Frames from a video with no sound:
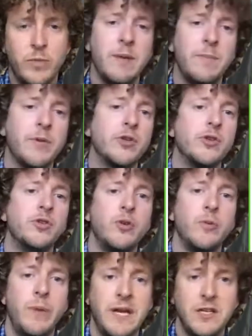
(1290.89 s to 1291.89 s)
keep your
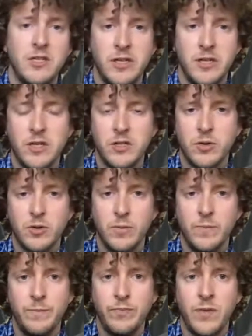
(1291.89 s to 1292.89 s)
YouTube pages in this group,